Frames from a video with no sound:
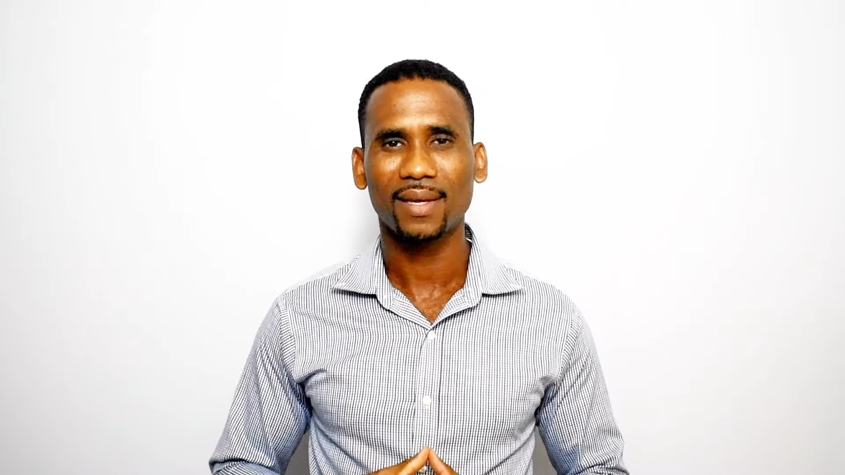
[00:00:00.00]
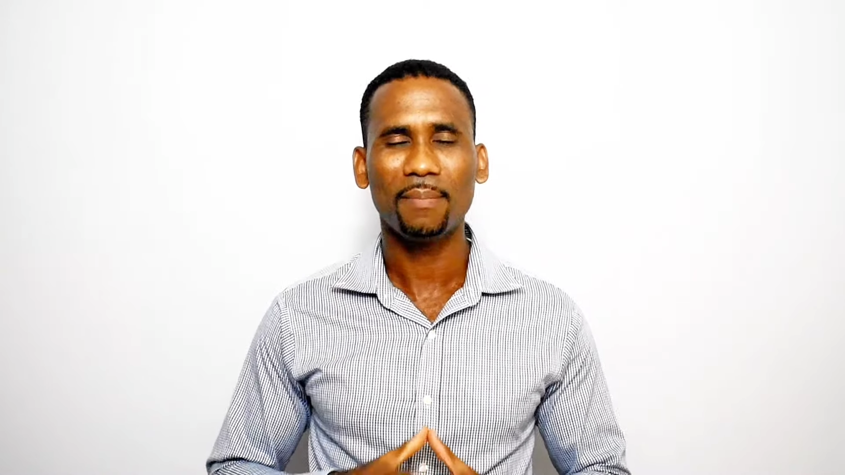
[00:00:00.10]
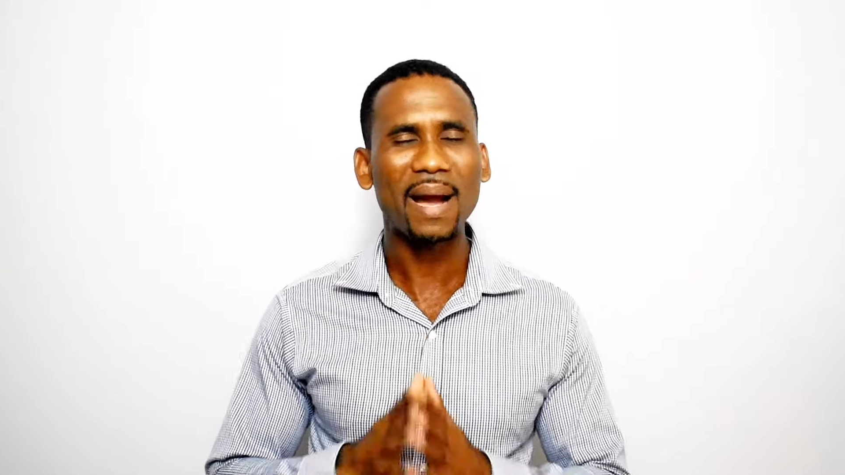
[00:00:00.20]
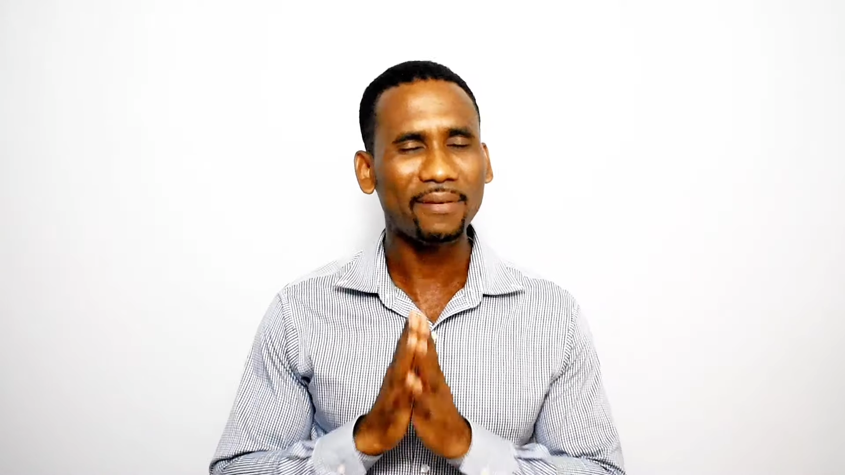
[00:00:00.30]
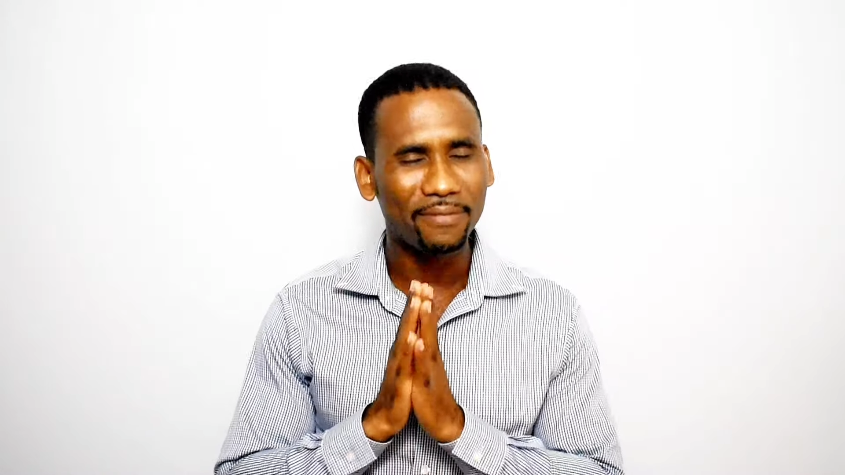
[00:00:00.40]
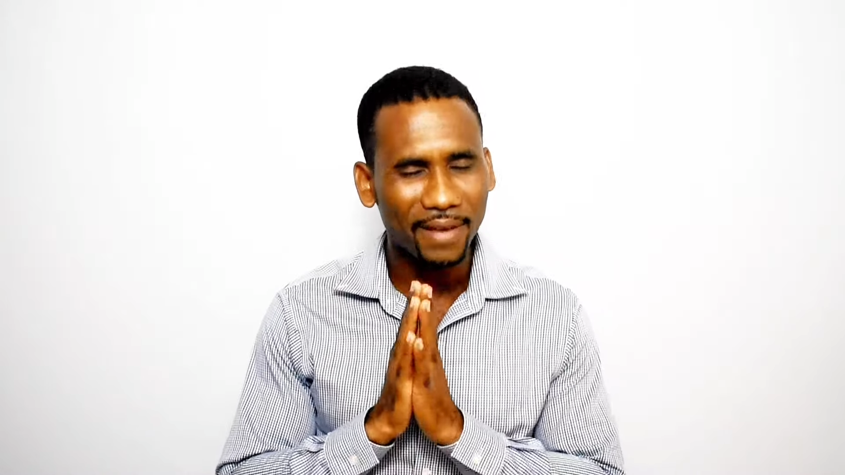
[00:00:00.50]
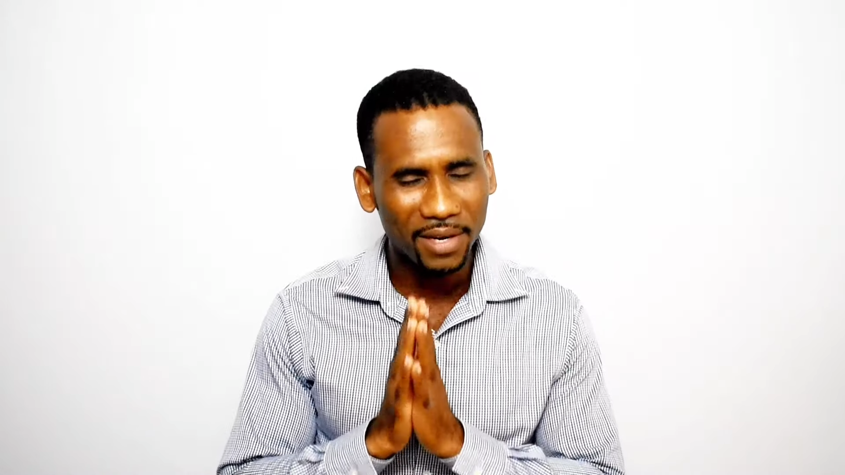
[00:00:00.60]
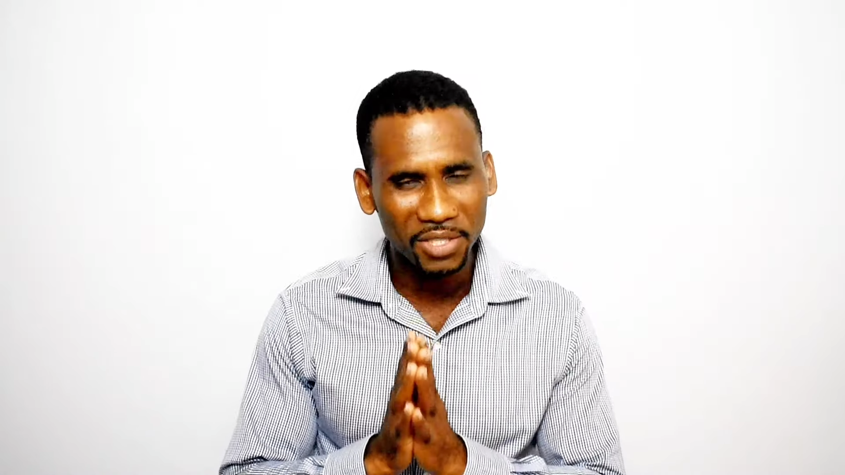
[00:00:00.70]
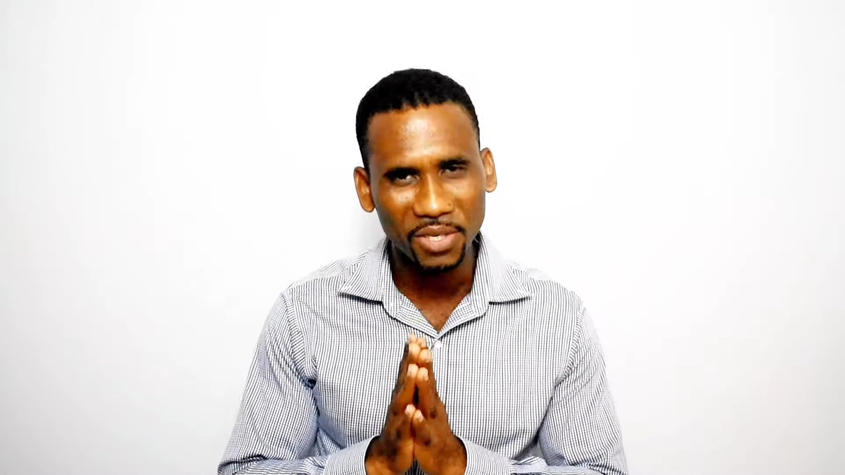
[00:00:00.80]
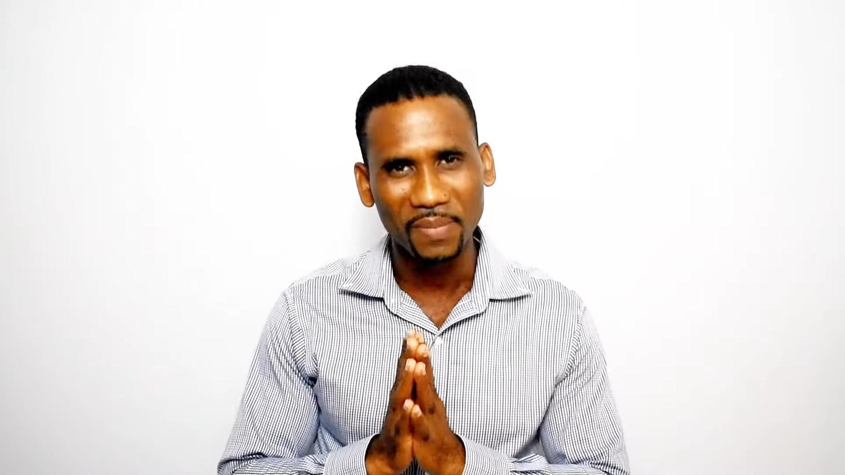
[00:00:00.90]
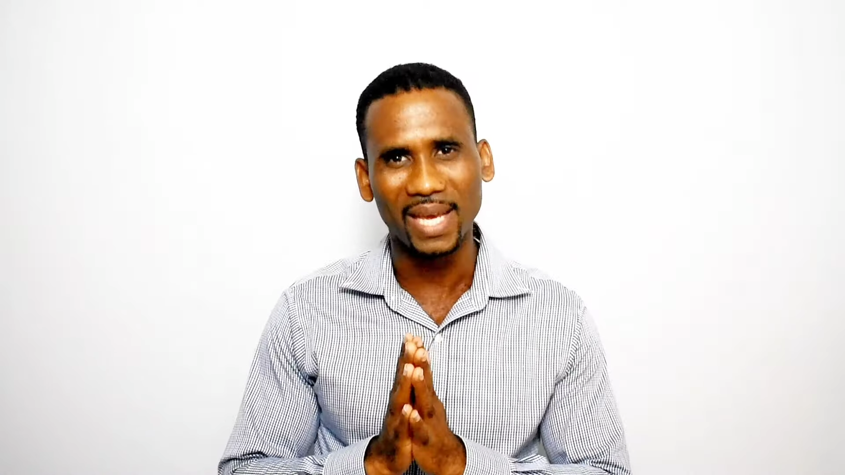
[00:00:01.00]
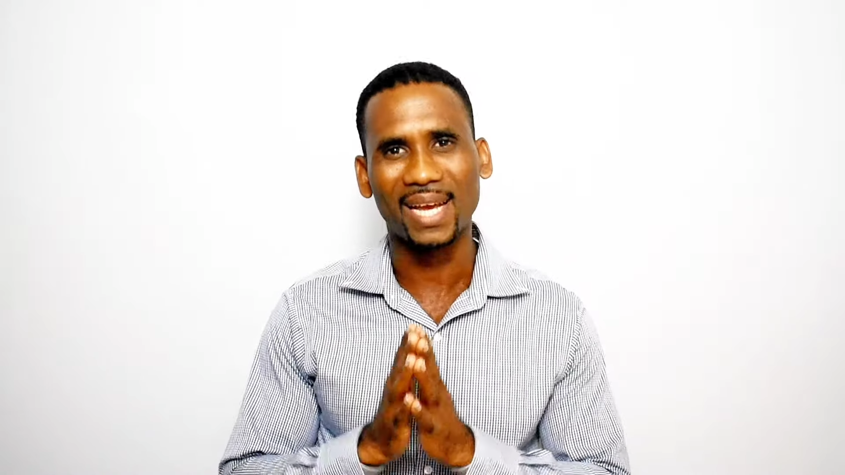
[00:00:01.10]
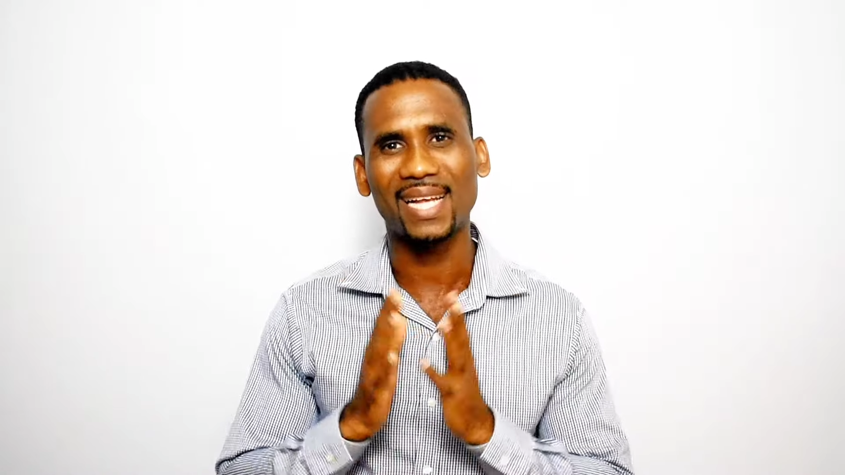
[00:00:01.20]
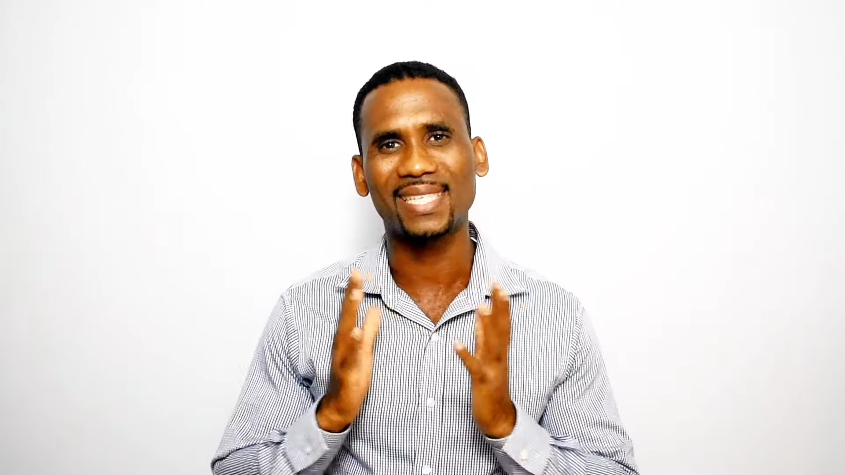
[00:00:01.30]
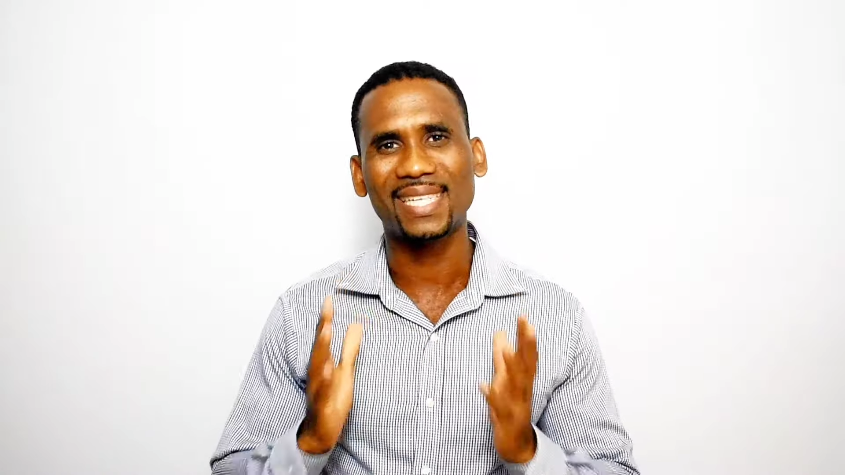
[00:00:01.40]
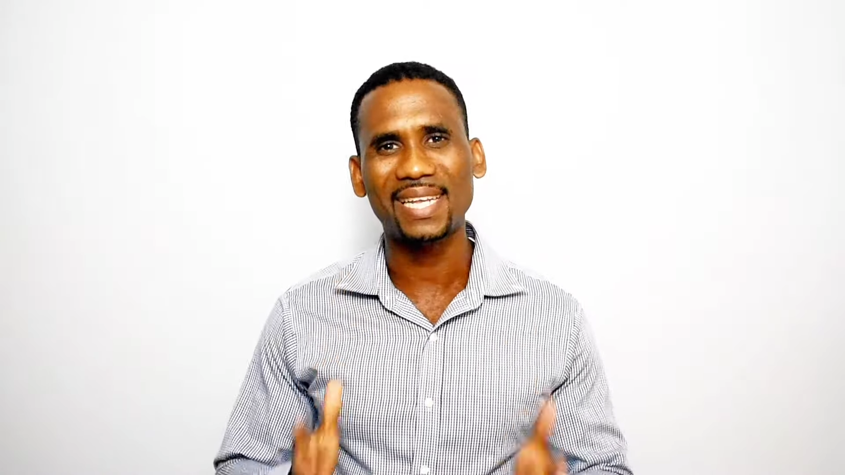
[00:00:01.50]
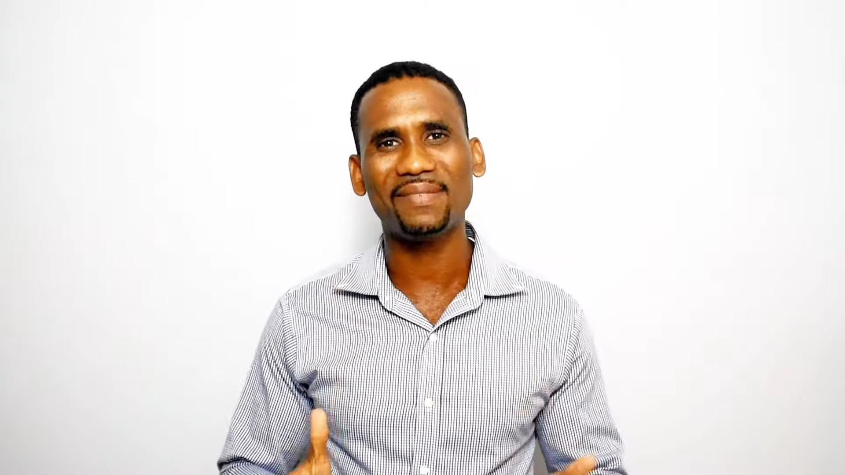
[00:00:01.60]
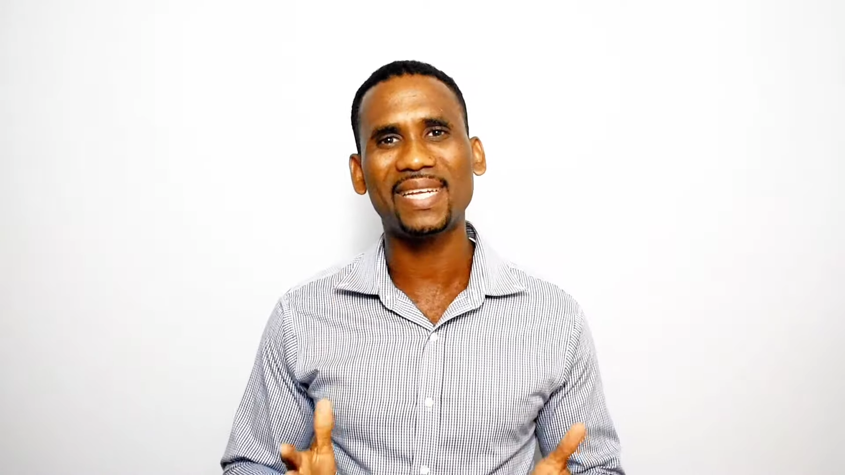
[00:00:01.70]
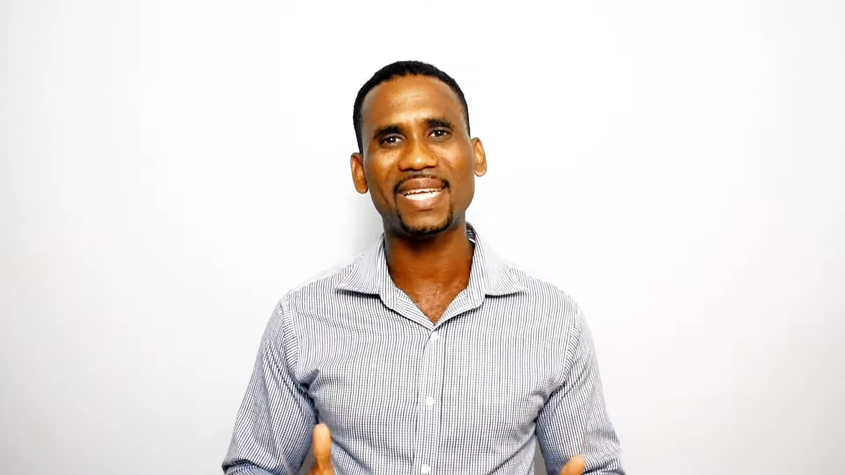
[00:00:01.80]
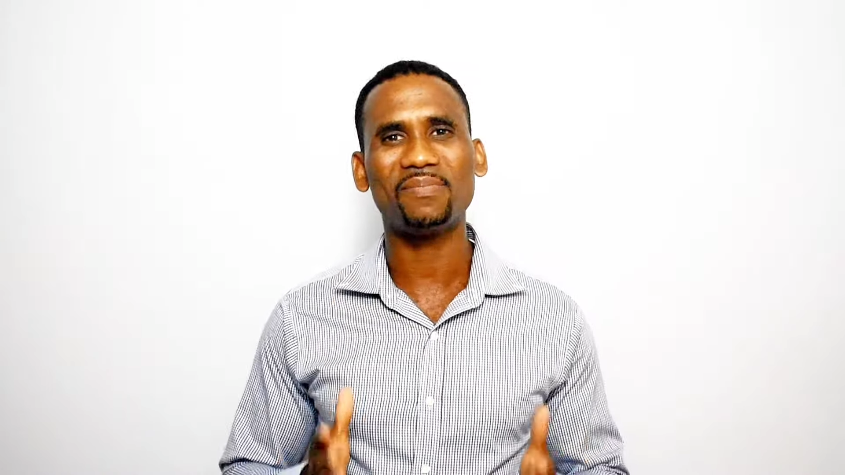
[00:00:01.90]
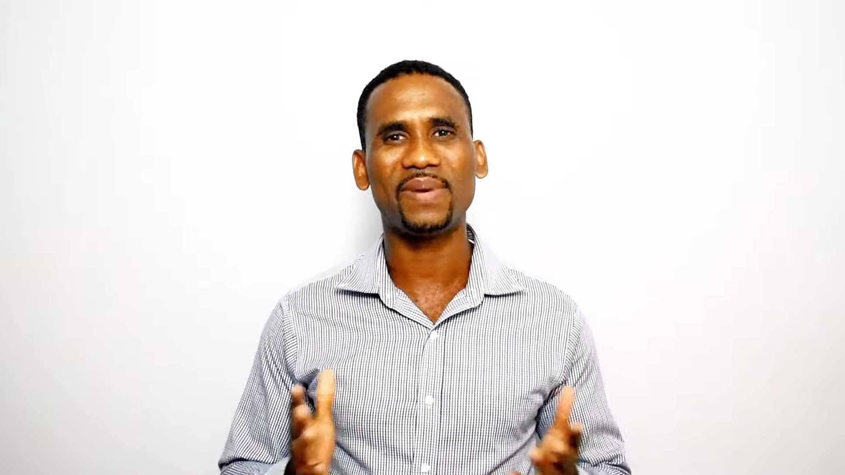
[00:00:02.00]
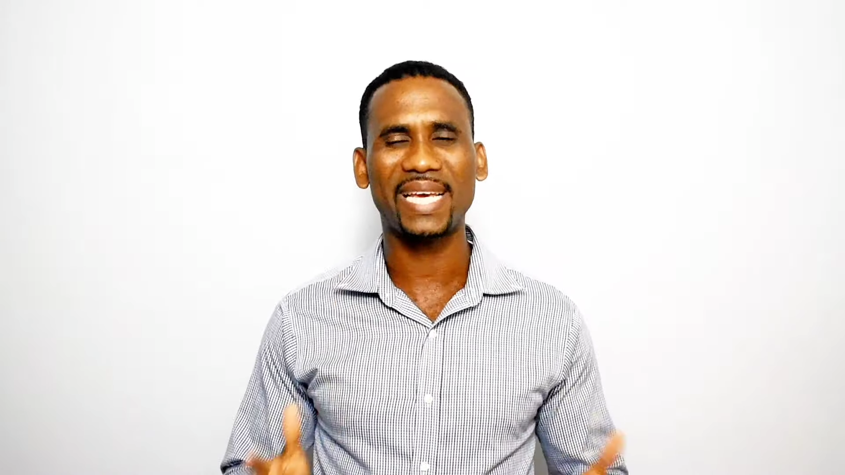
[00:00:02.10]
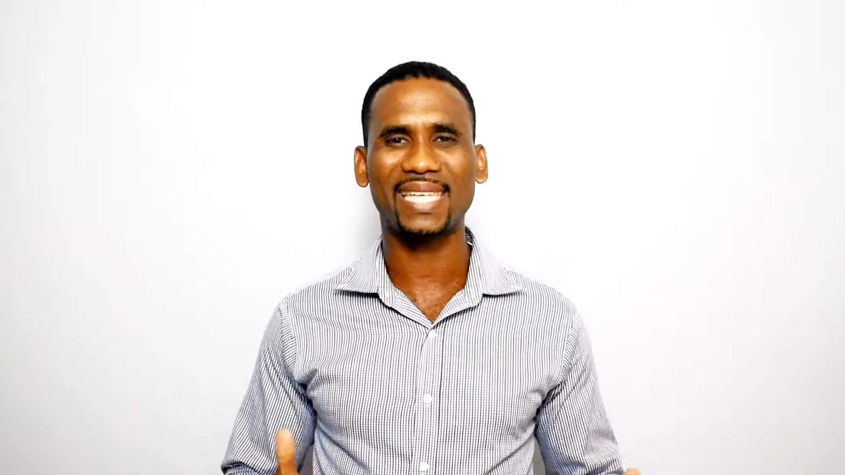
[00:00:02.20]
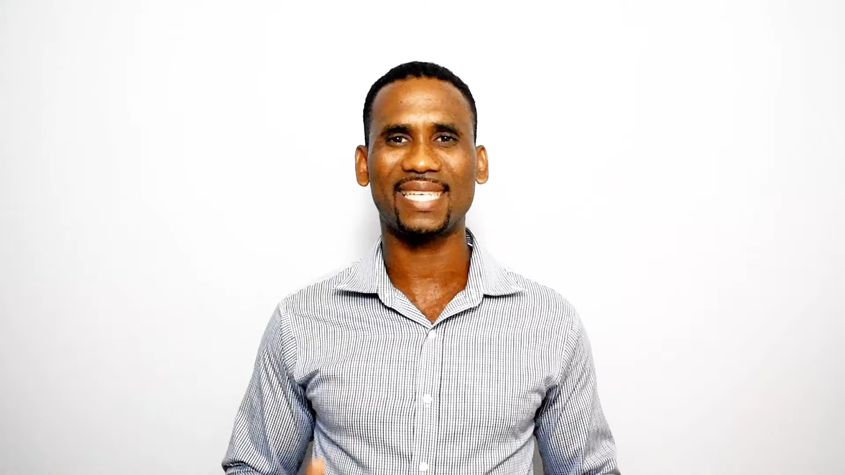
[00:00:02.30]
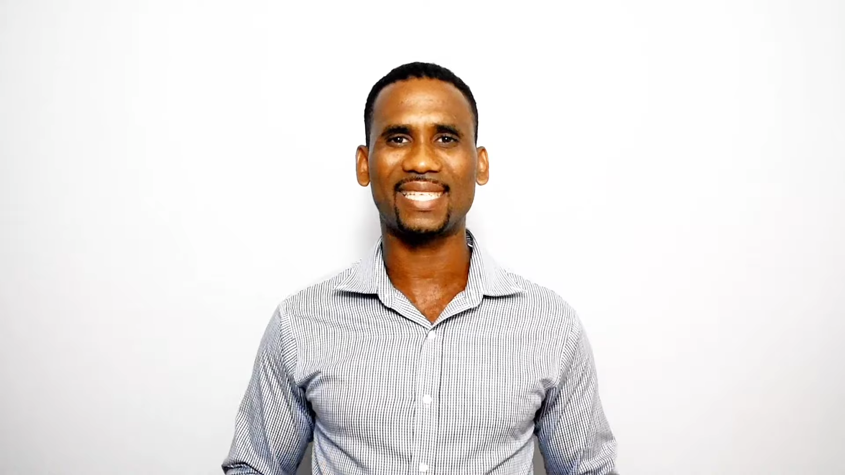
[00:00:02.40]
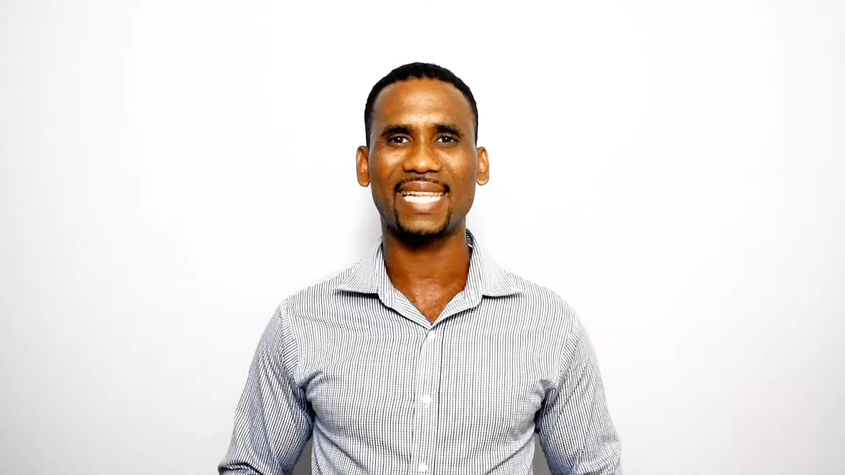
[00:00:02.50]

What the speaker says: My fellow Jamaicans living in places